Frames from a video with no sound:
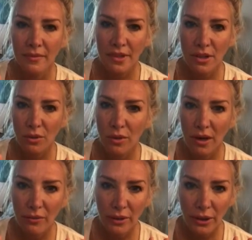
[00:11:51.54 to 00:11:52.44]
So
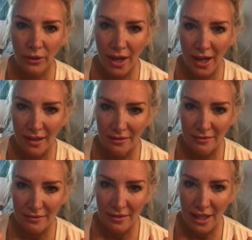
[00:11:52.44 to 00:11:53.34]
wherever you're at,
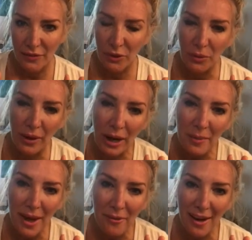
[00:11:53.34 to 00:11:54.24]
if you're where
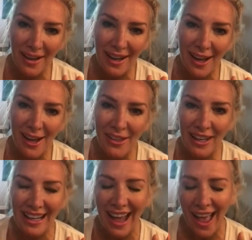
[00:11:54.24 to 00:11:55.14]
I'm at right now,
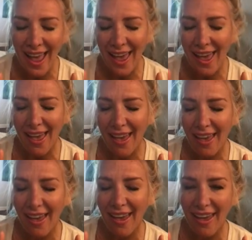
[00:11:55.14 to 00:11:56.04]
then
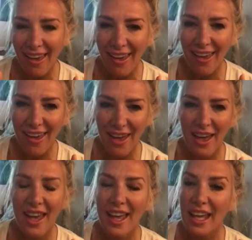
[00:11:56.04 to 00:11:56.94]
hey.
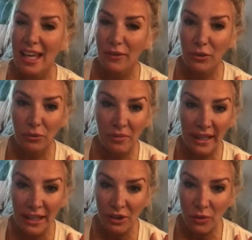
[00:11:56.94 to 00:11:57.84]
If you're
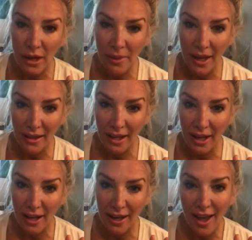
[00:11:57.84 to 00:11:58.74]
making your way back
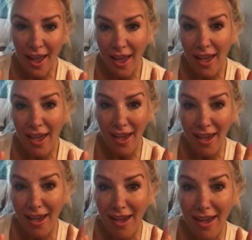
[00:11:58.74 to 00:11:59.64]
there,
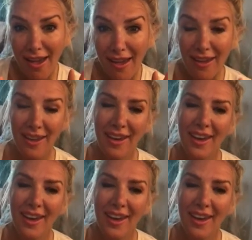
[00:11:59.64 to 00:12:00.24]
hey.